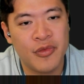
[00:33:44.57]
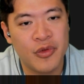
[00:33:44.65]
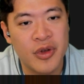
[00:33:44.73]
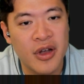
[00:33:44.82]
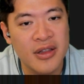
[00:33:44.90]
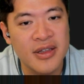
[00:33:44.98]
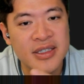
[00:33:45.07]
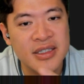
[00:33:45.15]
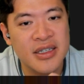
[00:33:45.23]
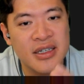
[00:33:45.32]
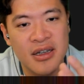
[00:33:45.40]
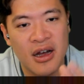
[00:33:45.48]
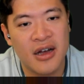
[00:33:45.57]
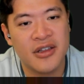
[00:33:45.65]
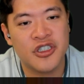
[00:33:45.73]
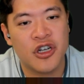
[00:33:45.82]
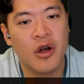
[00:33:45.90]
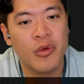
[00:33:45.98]
We got listed on
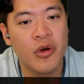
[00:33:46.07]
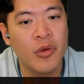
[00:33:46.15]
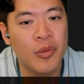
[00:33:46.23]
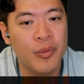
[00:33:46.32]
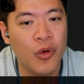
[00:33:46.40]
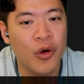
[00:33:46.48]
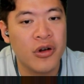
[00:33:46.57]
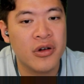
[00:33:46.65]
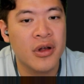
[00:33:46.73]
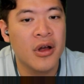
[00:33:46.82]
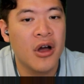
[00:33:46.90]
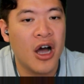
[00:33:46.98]
the Chicago Board